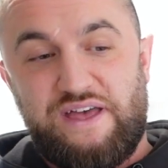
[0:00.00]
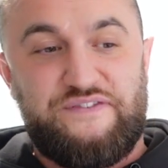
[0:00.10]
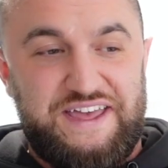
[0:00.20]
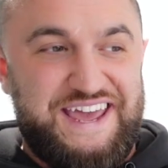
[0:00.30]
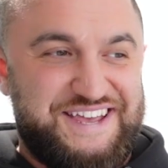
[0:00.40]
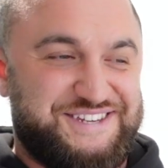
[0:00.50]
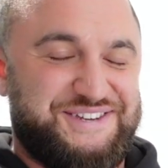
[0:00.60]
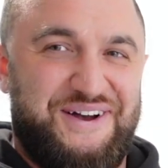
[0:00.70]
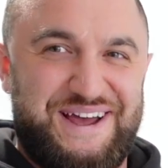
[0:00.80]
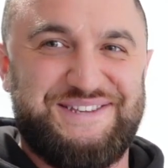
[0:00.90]
it is
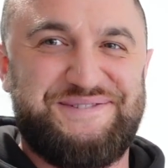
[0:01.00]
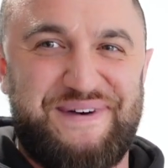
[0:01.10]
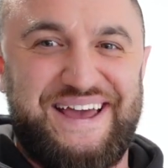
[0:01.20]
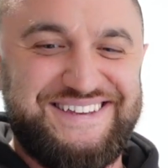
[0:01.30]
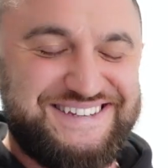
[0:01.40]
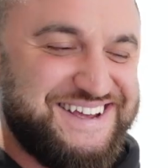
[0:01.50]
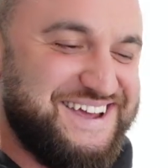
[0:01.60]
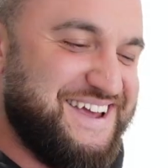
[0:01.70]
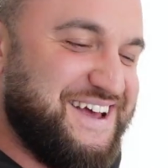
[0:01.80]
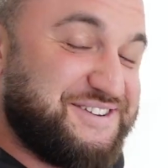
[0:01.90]
science-based.
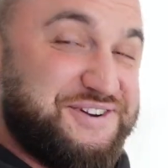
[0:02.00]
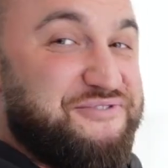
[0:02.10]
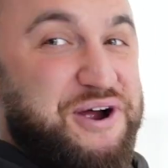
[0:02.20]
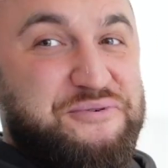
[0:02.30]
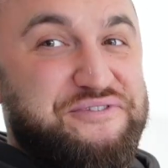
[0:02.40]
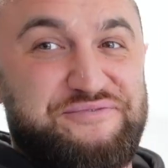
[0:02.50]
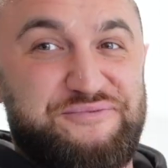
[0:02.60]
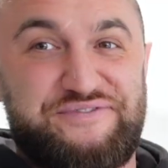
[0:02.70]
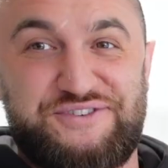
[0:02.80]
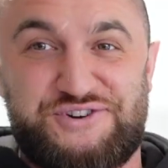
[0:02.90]
Just gonna roll
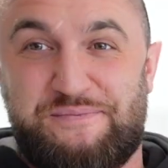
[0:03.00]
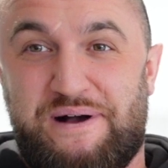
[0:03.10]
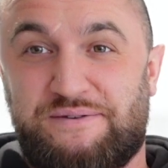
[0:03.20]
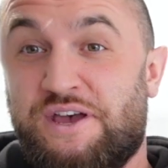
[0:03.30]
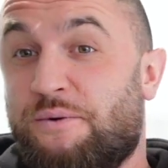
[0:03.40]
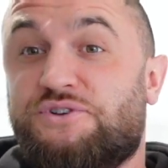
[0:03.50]
with the trip-ups.